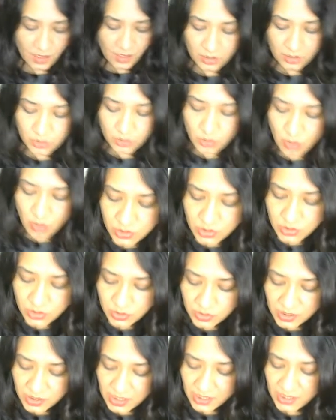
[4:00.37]
You
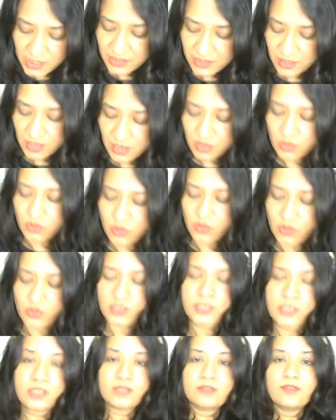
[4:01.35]
also need a
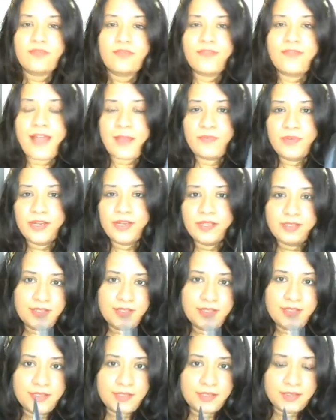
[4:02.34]
good fabric
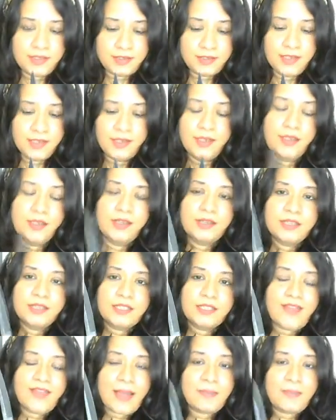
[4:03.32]
scissor. This
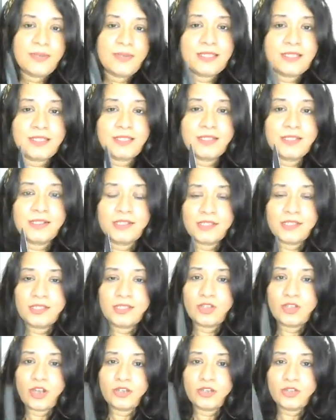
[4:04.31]
fabric scissor is
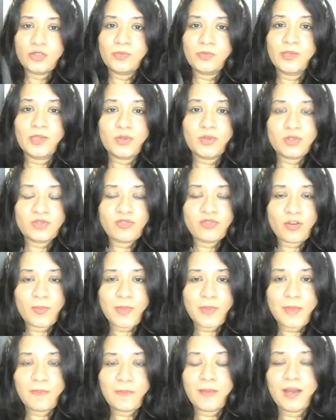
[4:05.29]
not to be used for
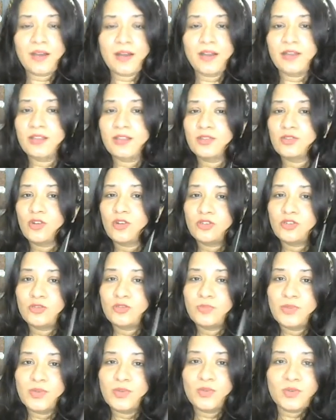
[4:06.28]
paper, it's not to
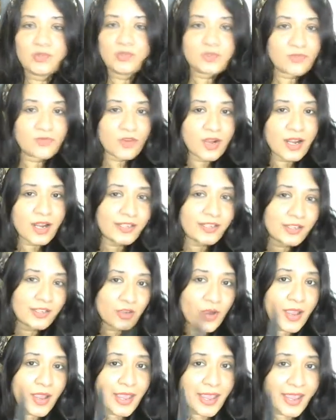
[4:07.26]
be used for cutting
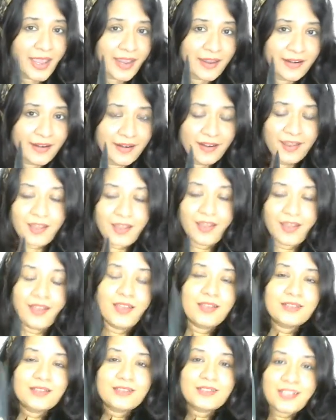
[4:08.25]
your hair,
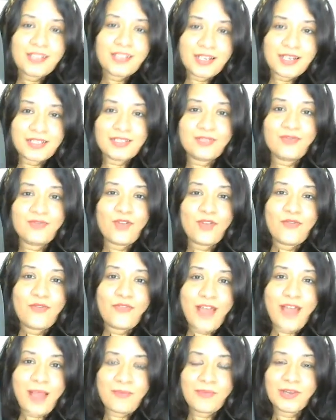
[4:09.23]
it's just for
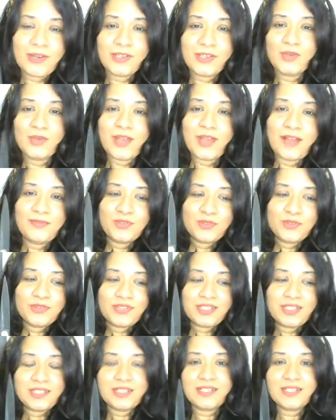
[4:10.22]
fabric. You have to
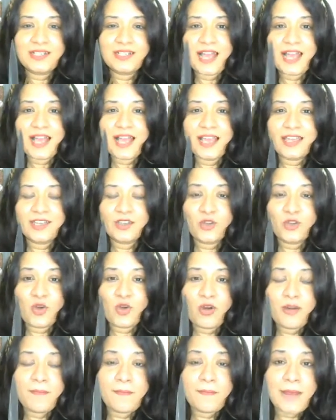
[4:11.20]
treat it like
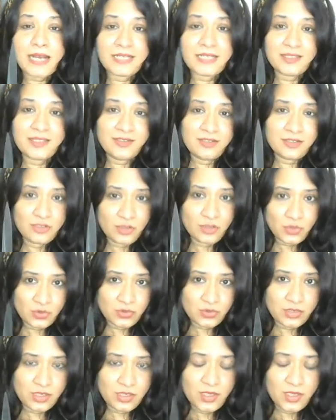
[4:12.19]
your master tool.